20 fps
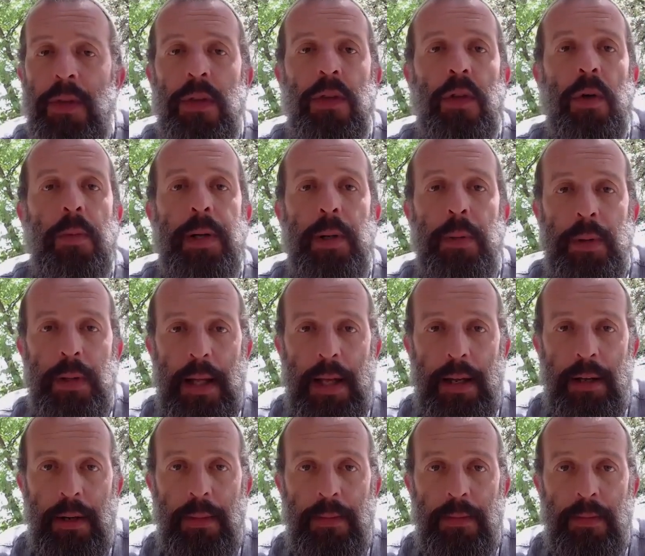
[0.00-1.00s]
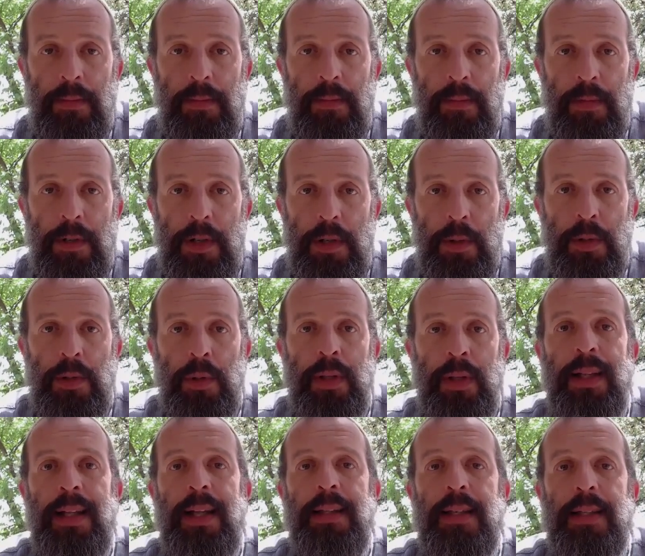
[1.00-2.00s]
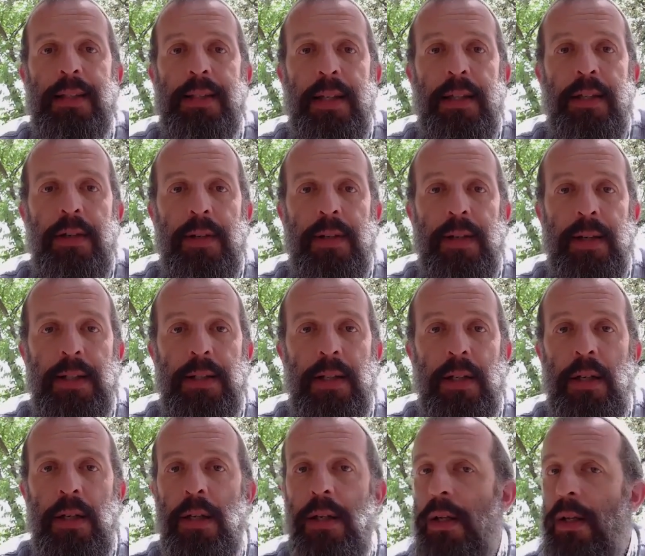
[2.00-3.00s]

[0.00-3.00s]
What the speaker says: Nobody would let her. She was only allowed to sit there and listen.